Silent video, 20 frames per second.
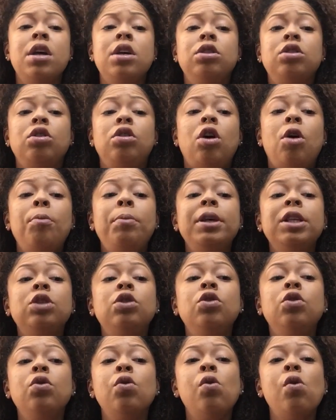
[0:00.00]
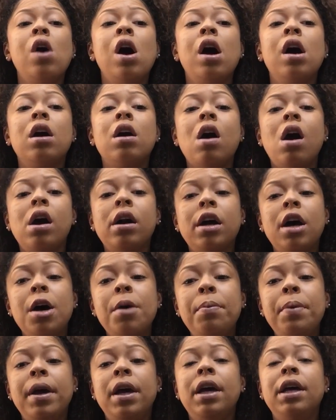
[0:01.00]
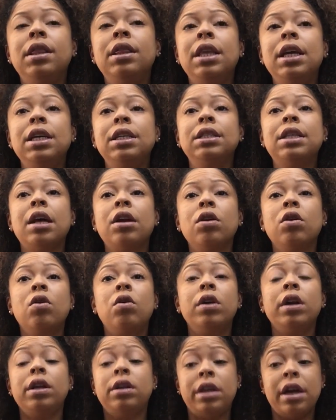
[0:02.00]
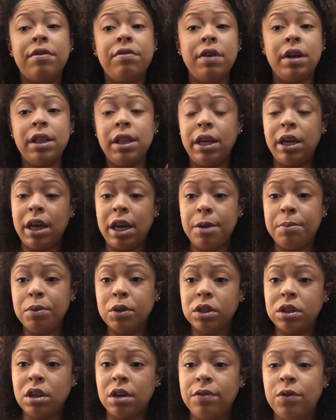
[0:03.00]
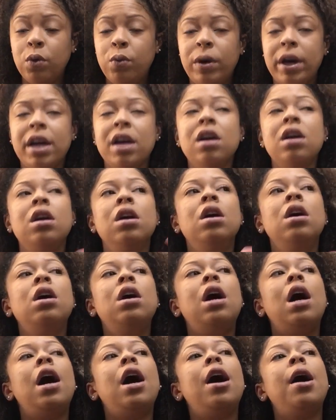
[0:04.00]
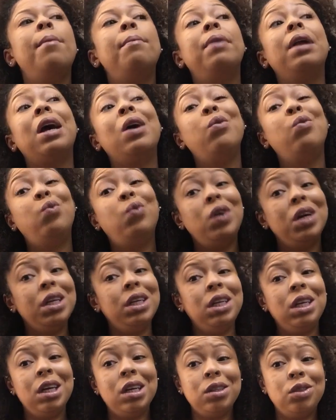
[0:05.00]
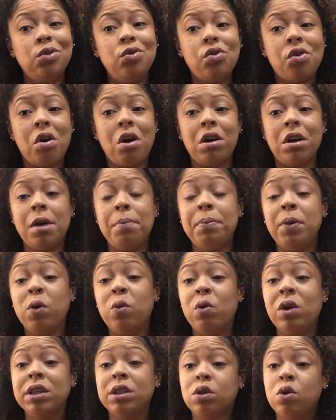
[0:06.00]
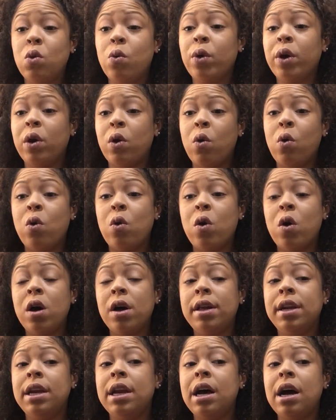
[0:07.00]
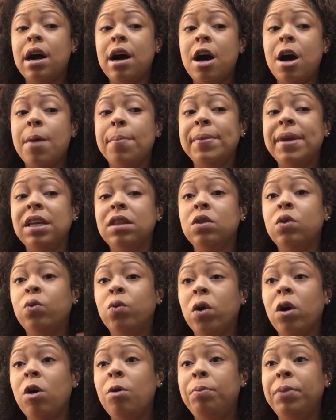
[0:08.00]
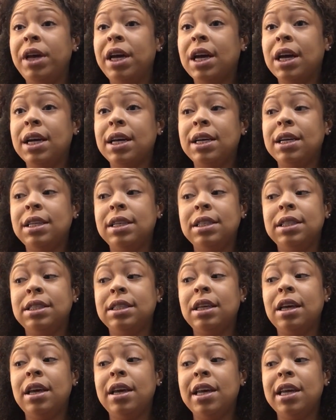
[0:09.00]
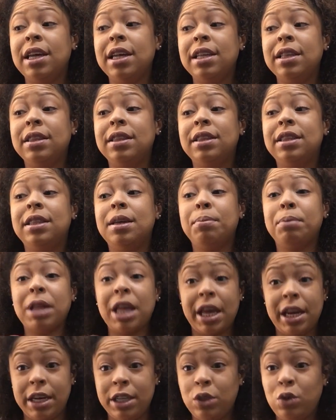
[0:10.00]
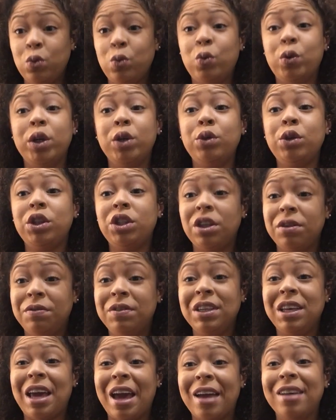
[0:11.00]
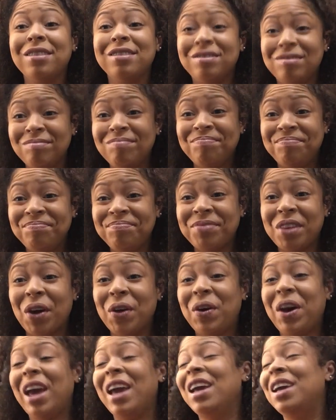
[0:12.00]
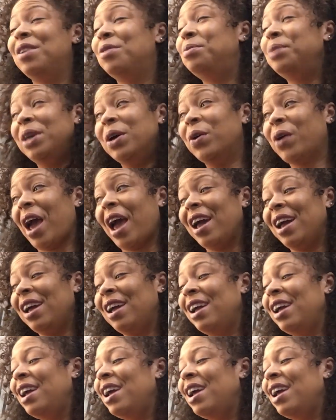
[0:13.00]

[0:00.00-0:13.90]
So don't be too caught up in things that are going. Definitely keep yourself aware, but I wouldn't get too caught up in what's going on in the world, because the planets will shift again. Okay, it'll be okay.